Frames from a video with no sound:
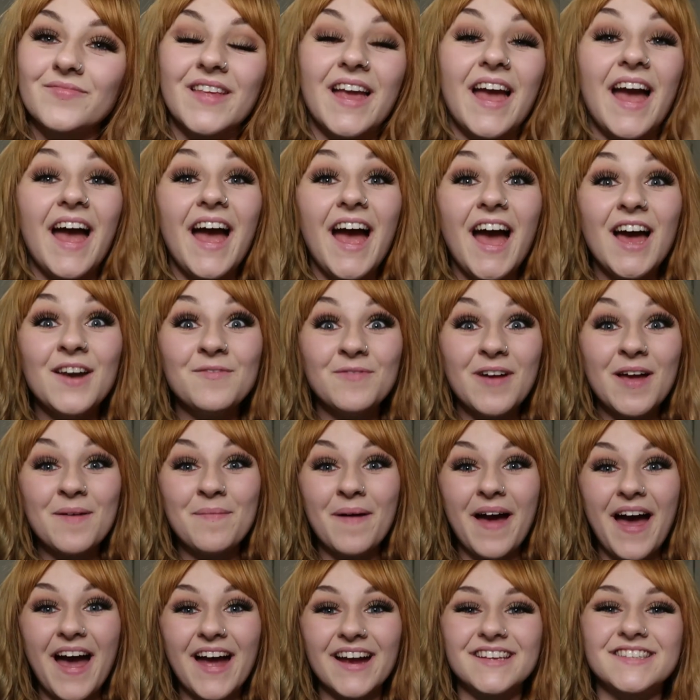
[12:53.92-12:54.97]
And
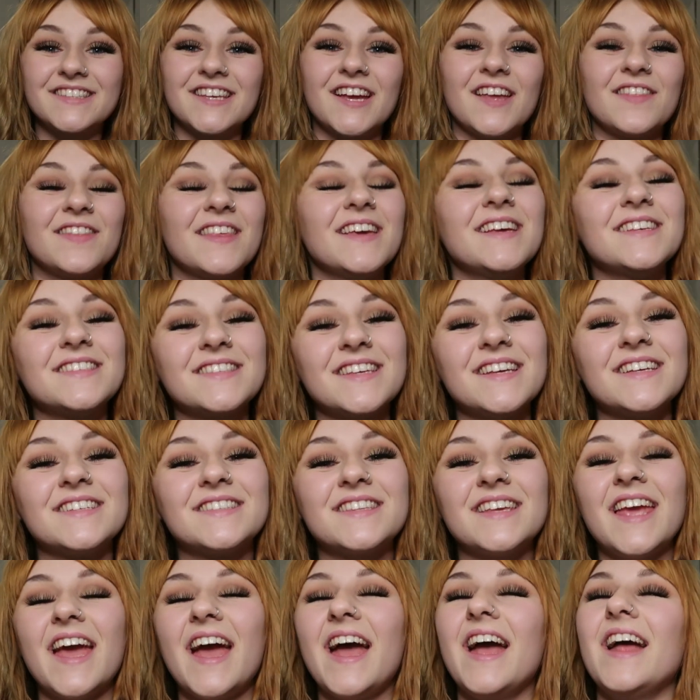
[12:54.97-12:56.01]
we're back. So this is
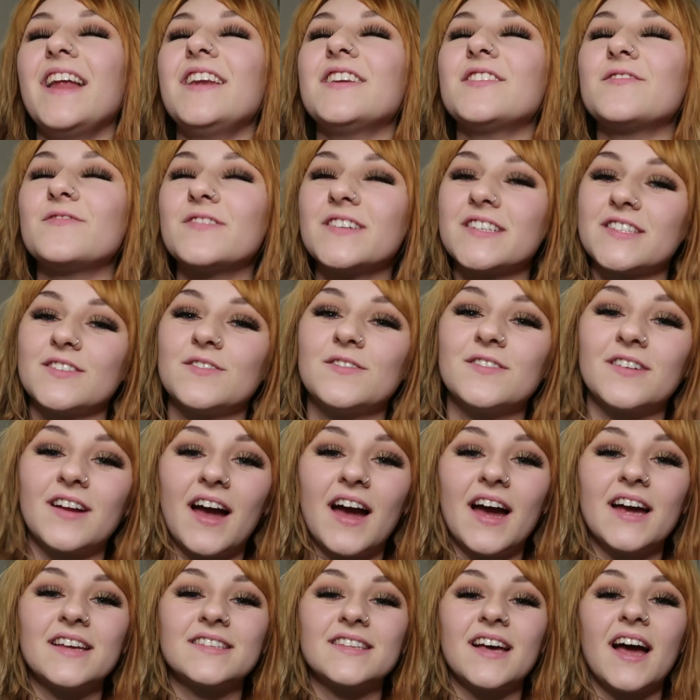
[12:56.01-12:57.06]
the end result,
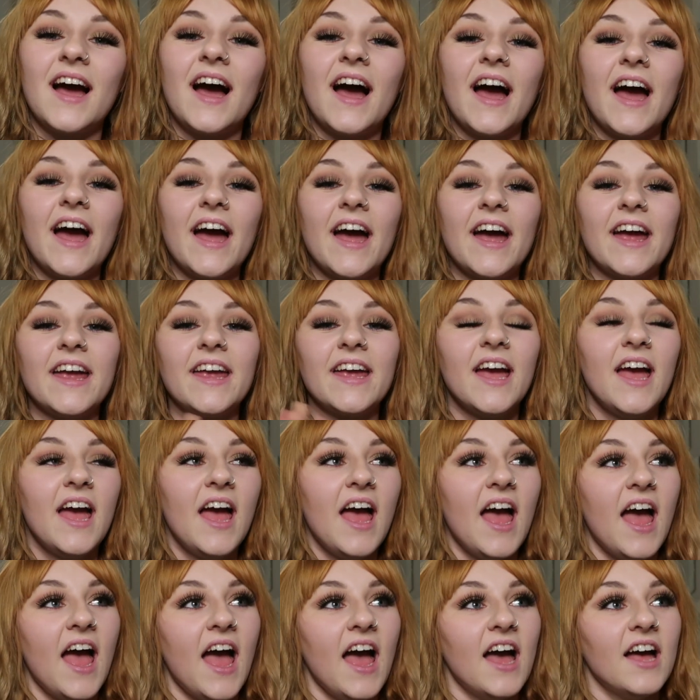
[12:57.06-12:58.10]
guys. I
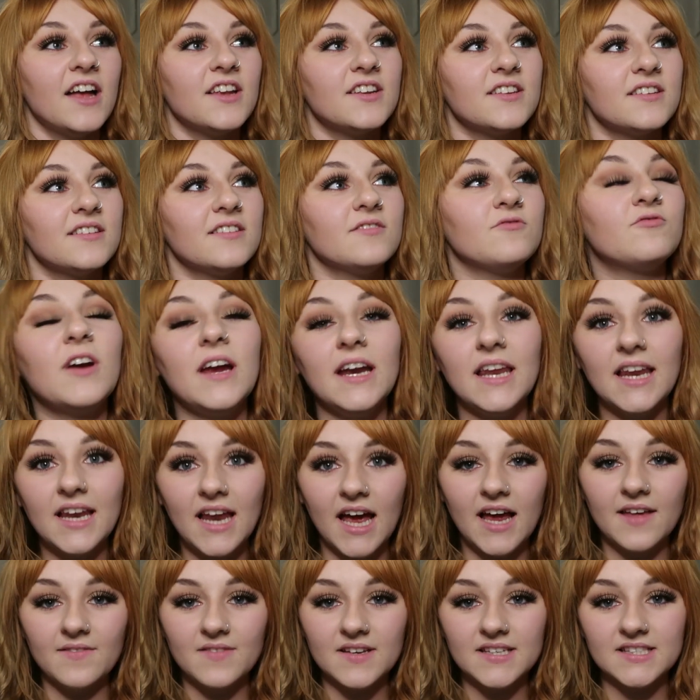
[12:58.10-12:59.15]

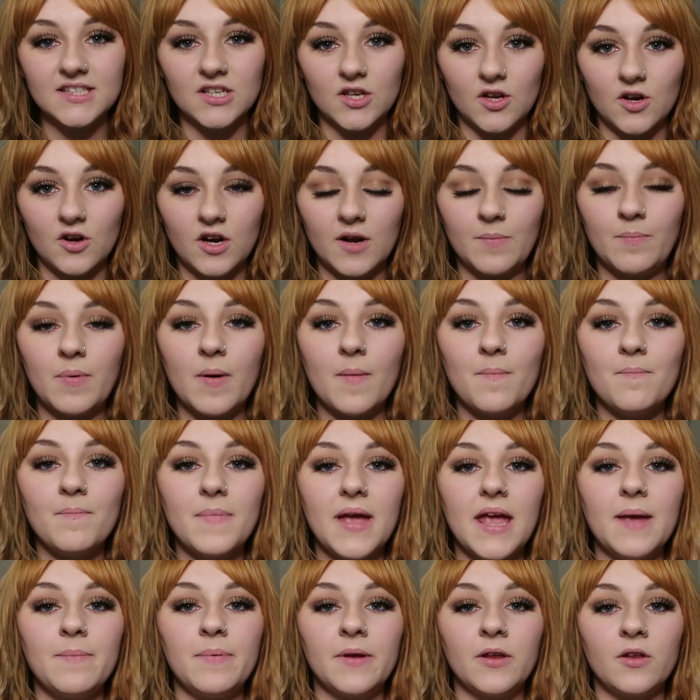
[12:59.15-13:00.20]
really like this look, but
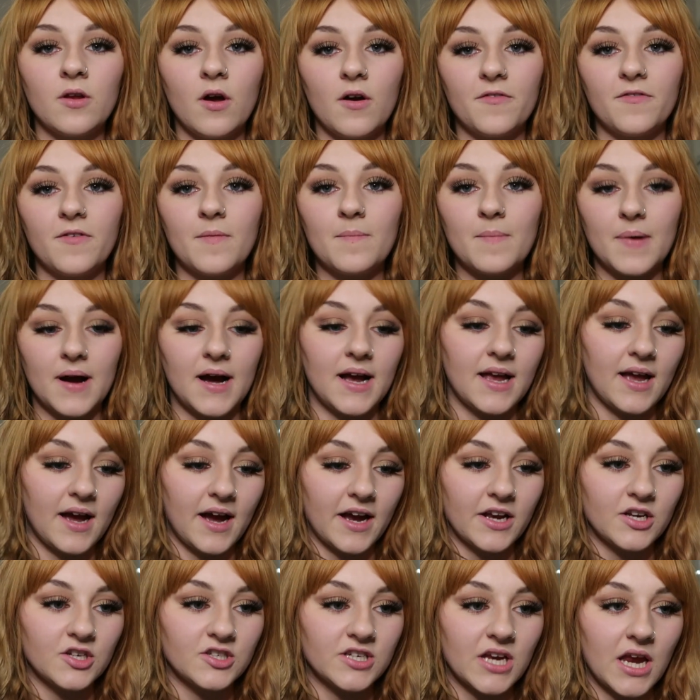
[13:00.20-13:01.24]
maybe not for my
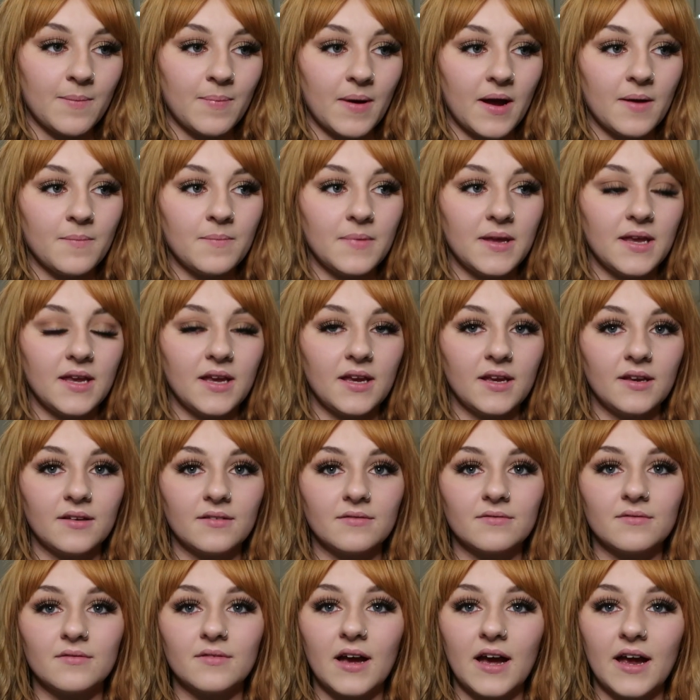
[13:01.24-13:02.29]
eye shape. I
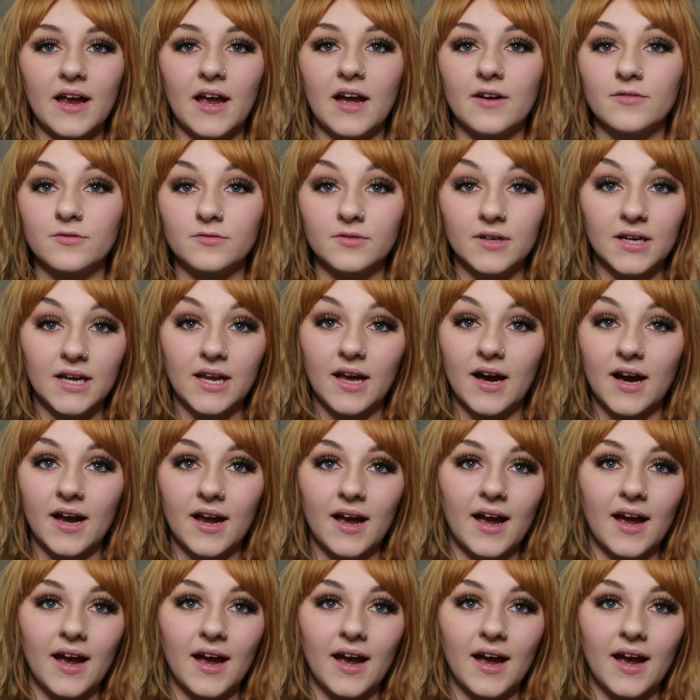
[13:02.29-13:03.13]
mean, I have really high